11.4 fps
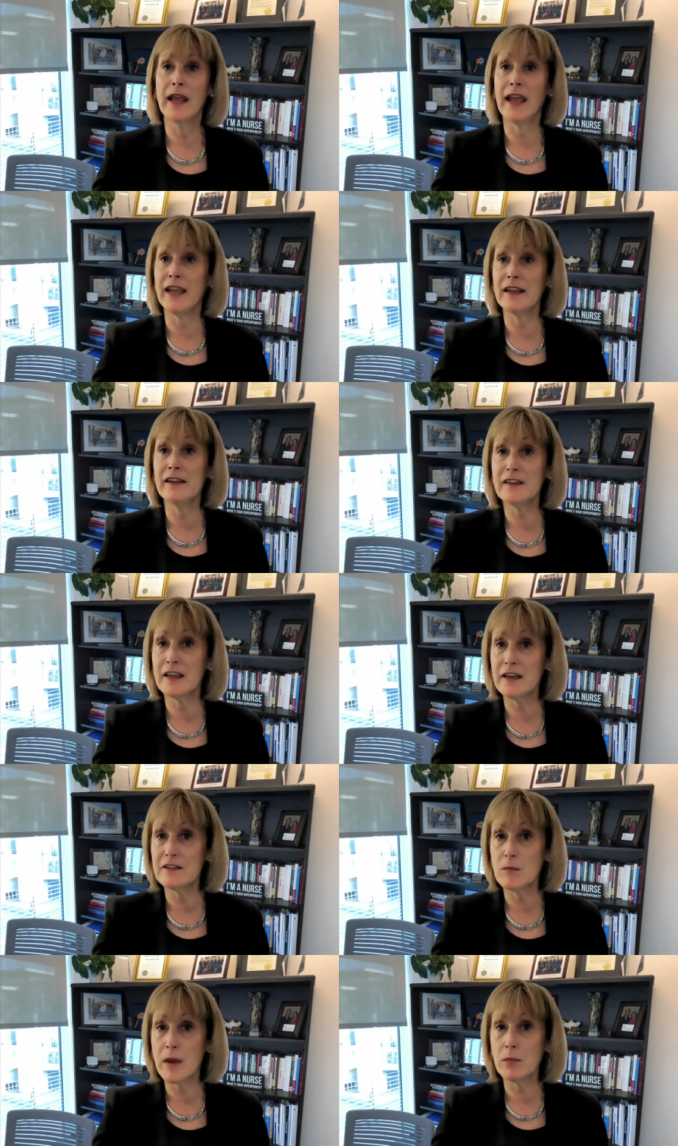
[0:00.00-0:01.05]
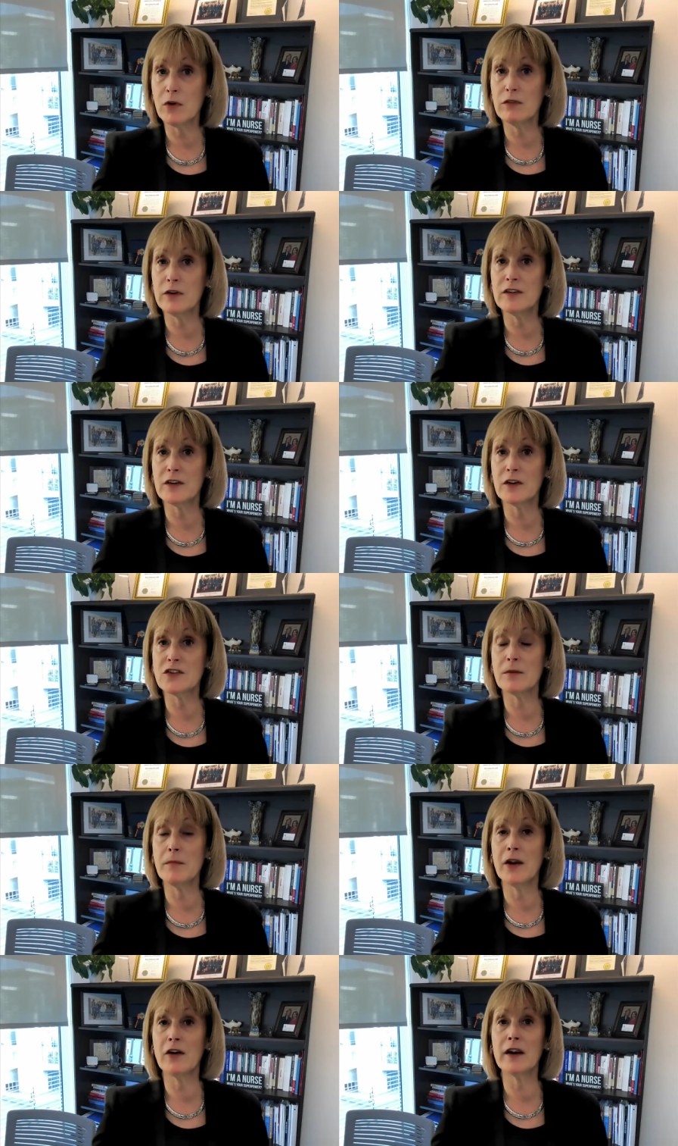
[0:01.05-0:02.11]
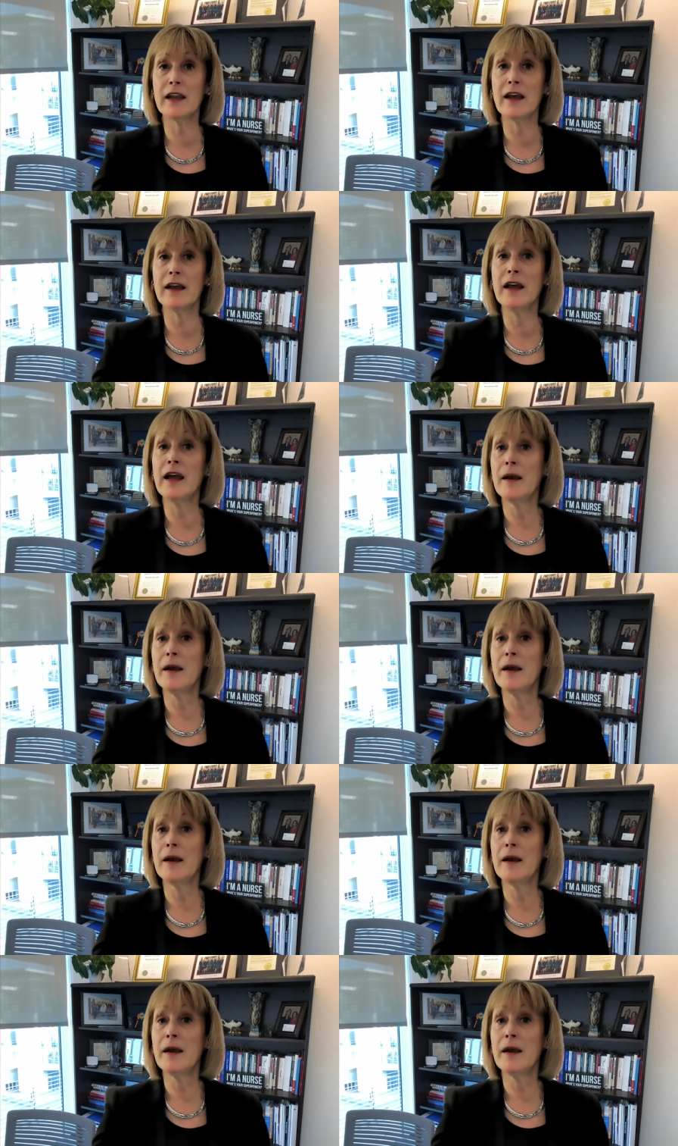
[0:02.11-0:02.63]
AACN is a member of Research America.